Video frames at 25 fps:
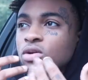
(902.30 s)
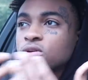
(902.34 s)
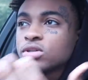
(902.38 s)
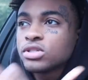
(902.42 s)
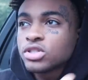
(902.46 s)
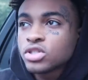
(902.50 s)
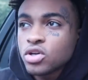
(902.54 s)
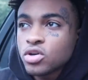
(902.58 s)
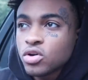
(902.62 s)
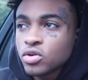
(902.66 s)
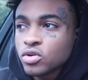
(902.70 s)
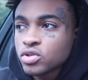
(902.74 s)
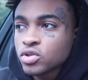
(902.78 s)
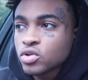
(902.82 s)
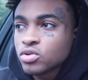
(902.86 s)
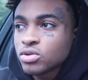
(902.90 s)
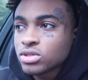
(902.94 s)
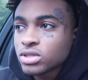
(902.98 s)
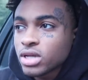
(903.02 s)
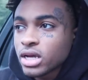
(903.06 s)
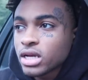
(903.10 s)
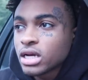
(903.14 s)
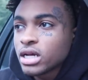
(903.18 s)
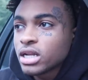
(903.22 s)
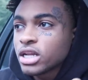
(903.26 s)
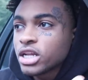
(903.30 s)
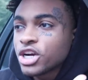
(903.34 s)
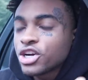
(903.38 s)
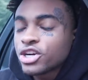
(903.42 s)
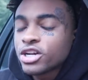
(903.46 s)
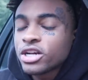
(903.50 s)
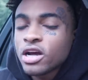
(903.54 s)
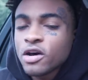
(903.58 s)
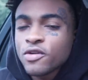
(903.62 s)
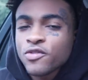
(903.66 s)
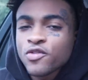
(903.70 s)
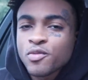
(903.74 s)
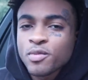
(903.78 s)
on the song. So it's like clearing
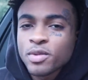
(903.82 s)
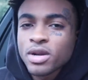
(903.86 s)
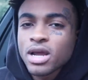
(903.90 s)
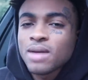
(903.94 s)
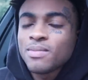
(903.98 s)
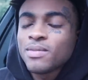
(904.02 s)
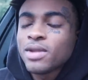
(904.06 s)
it out from me. now.